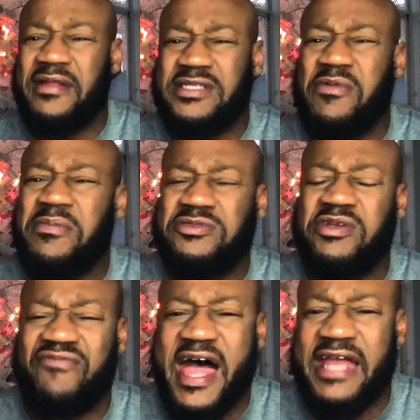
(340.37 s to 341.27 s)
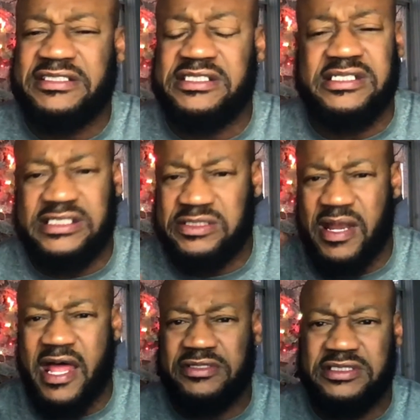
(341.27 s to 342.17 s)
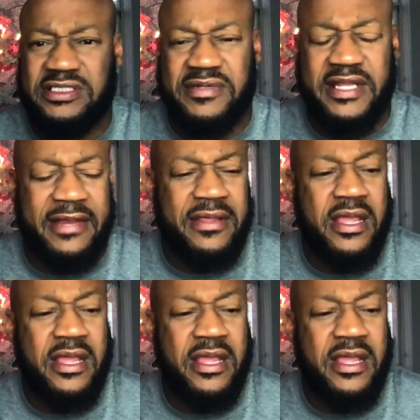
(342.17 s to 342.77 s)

somewhere between 5 to 10, that's what I'll just leave it at.